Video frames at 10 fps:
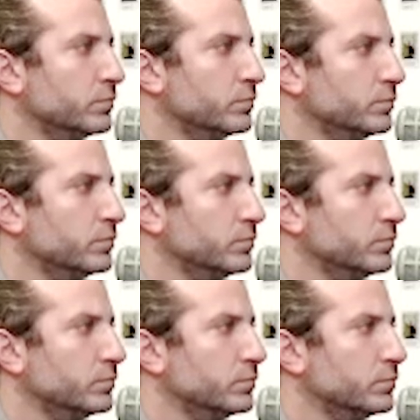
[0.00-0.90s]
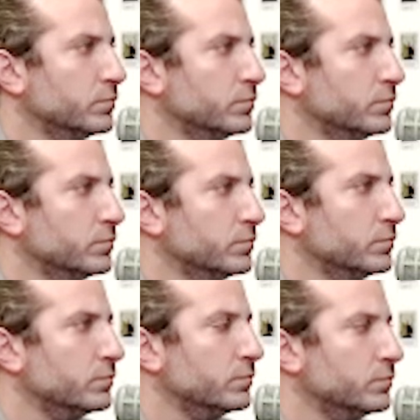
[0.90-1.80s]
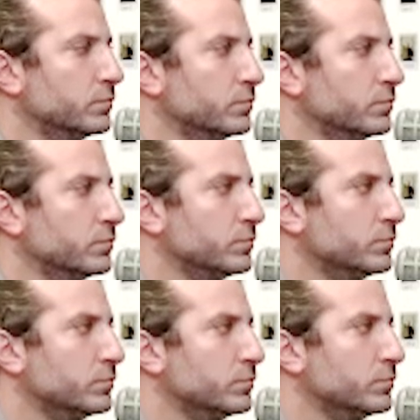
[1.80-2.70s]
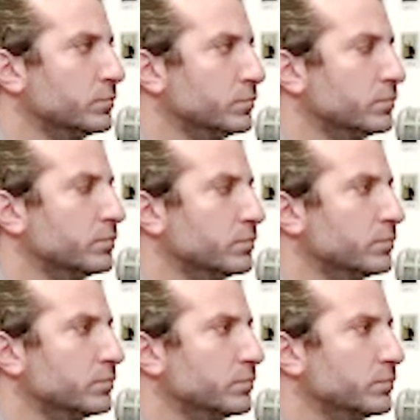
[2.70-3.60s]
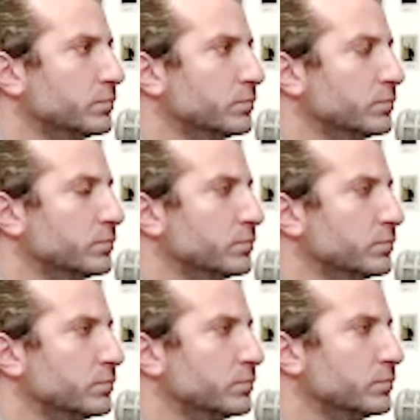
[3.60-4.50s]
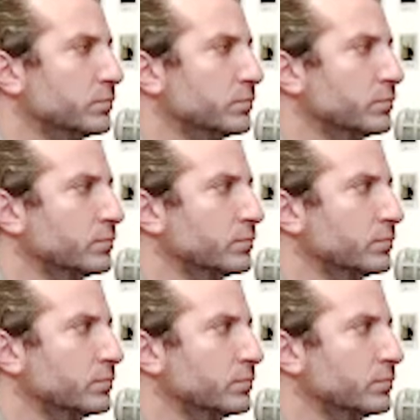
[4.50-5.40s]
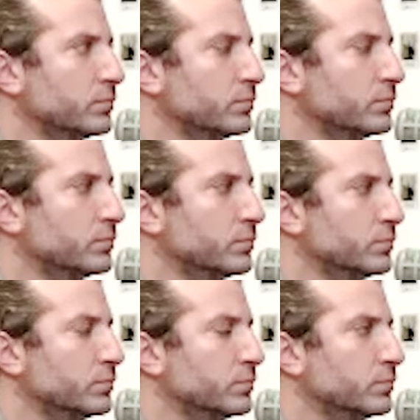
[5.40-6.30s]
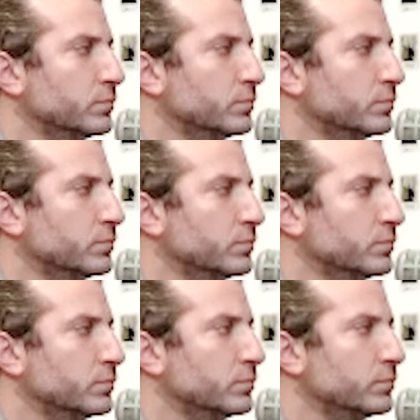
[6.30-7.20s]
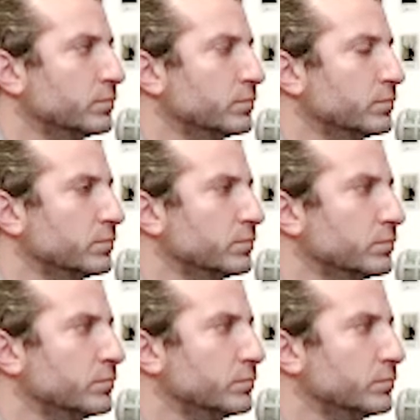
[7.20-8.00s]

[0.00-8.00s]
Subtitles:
[no speech]